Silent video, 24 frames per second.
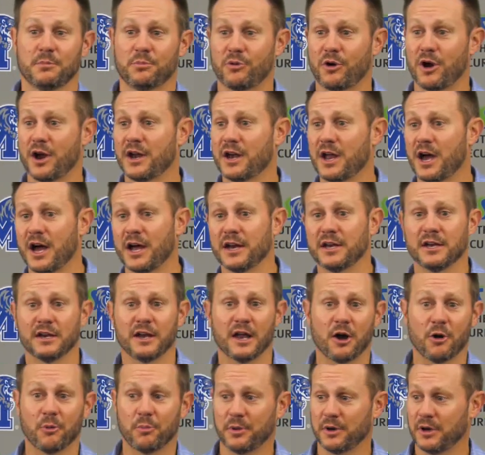bright eyed
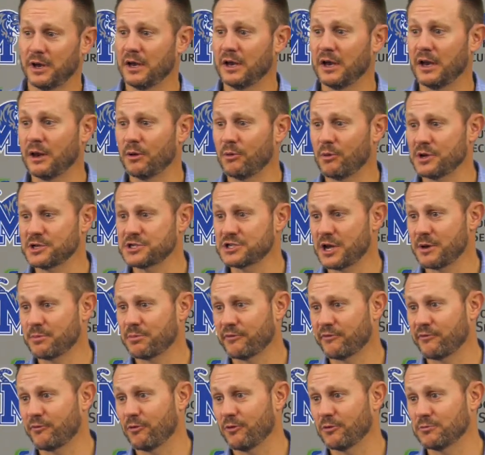and helping in any way,
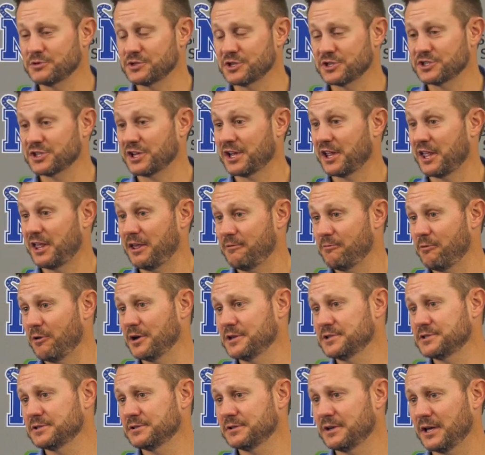shape, or form, just like he
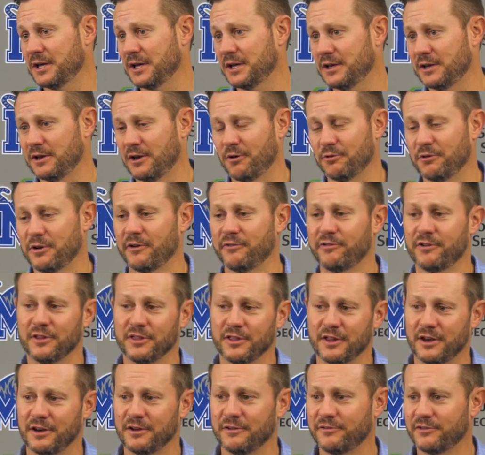was, and no
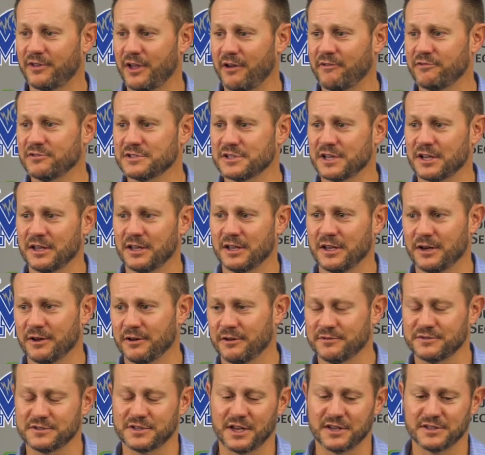different than if Tevin's, you
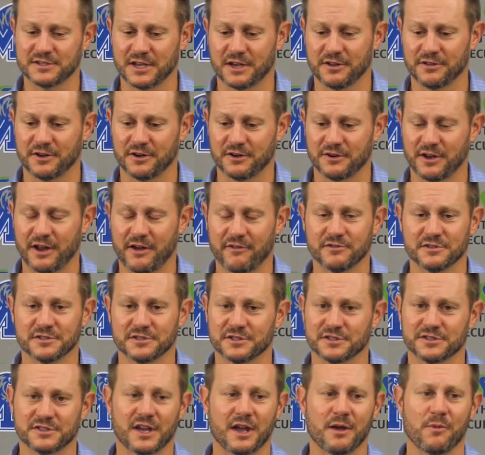know, if Seth's out there, Tevin's
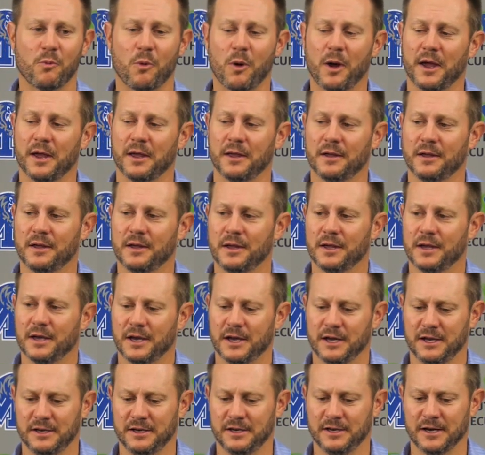the same way.
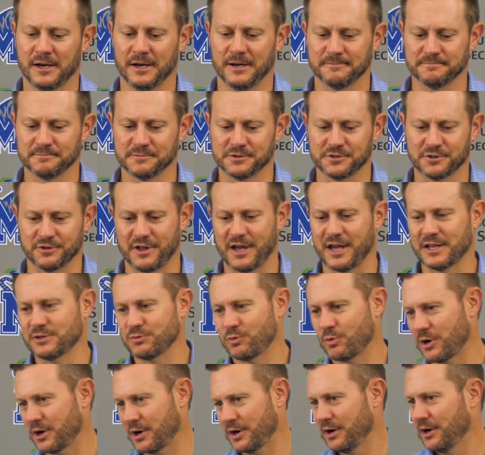And um, so
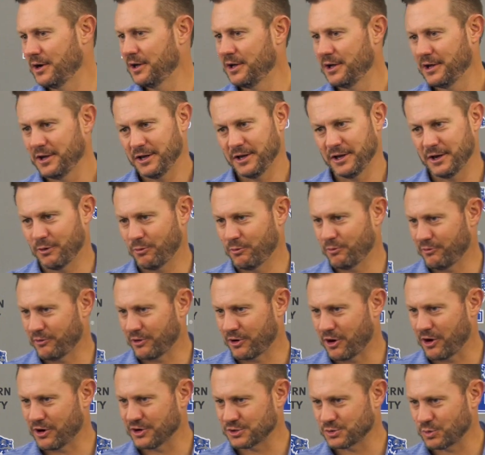that's where, you know,
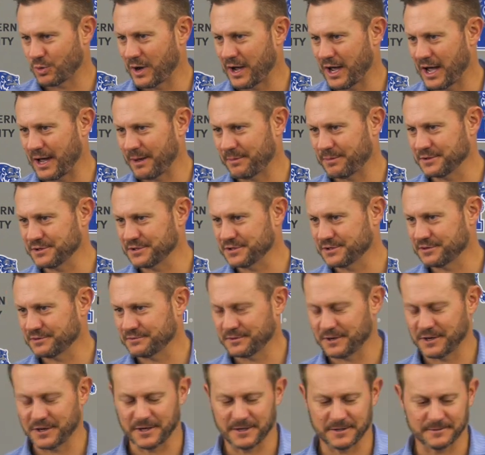regardless of what happens,
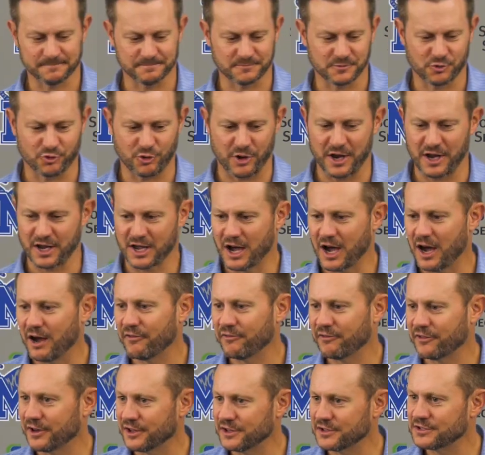um, great
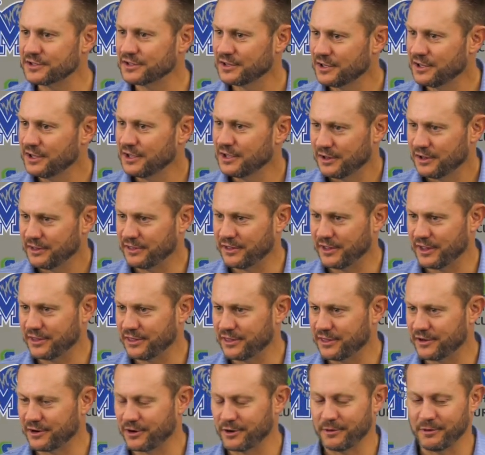confidence
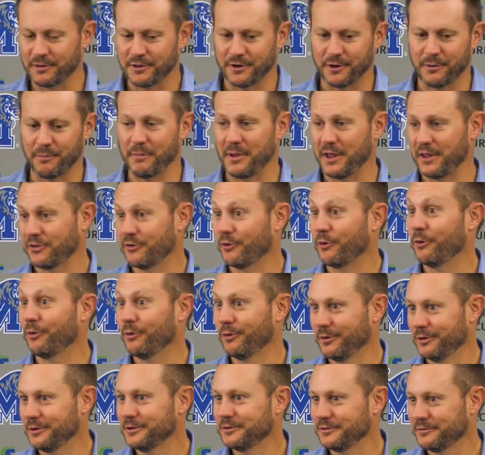that their, their
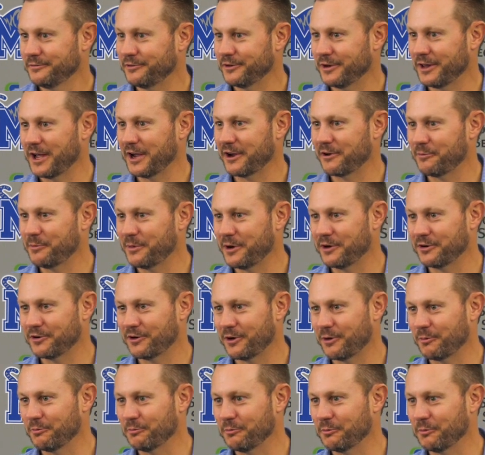mental, for lack of a better
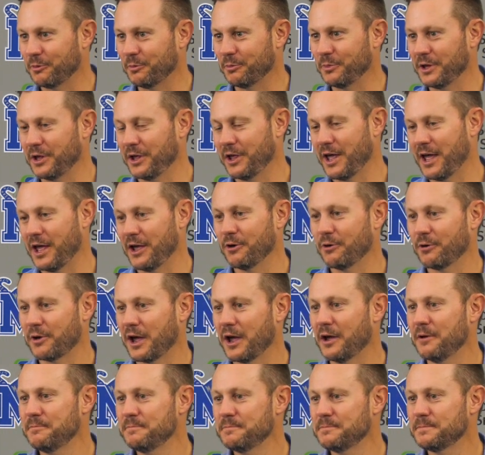term, will be A
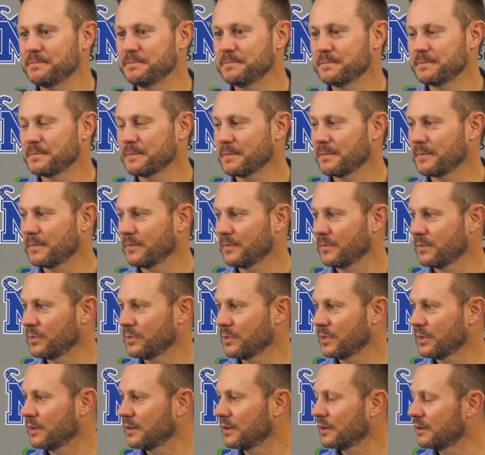OK. Ryan, two
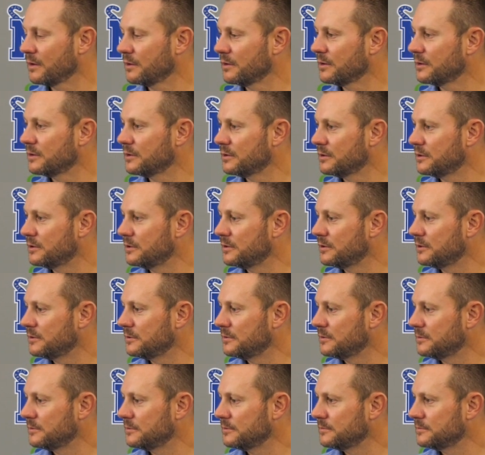things real quick.
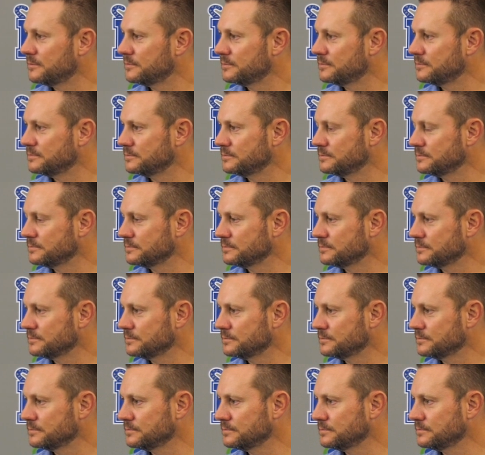If Seth can't go,
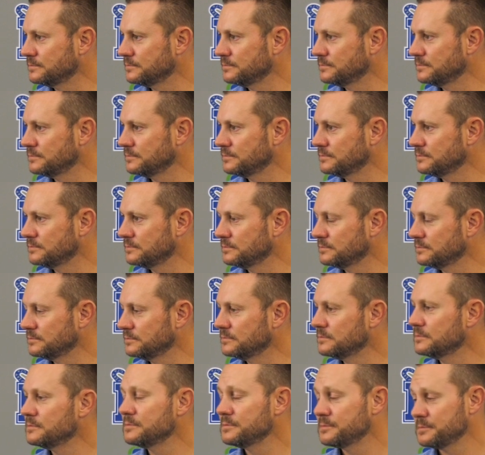who's Tevin's
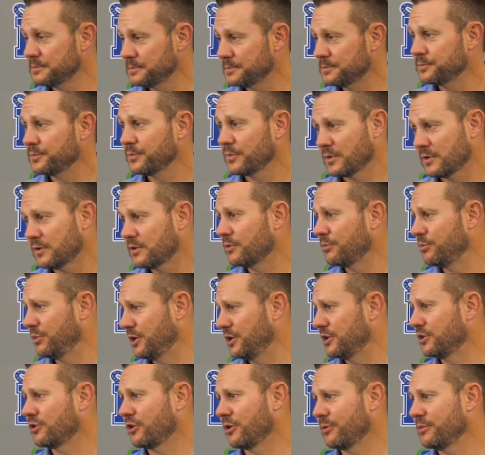backup? To be
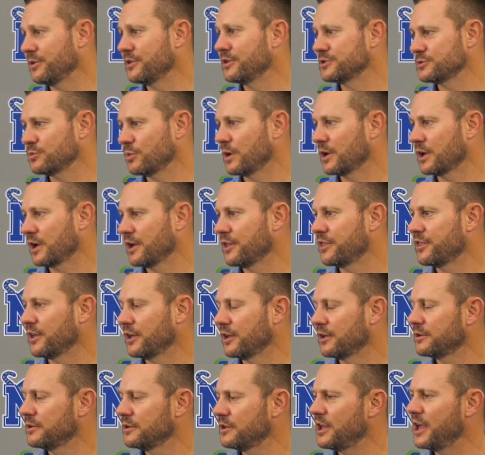determined this week, I to
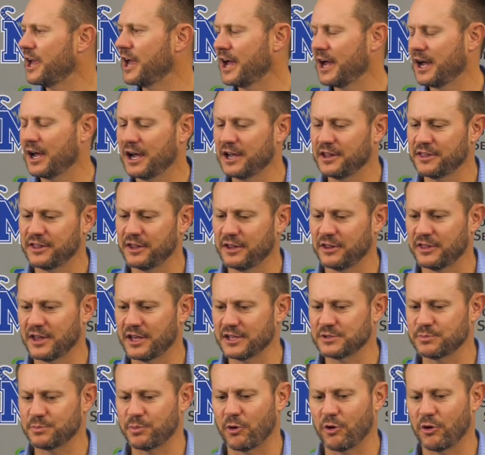think. Yeah, I think
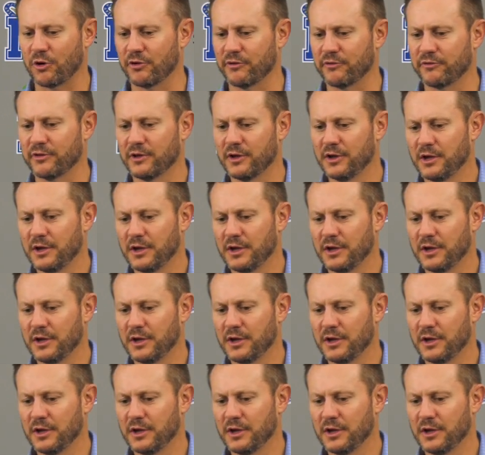that's part of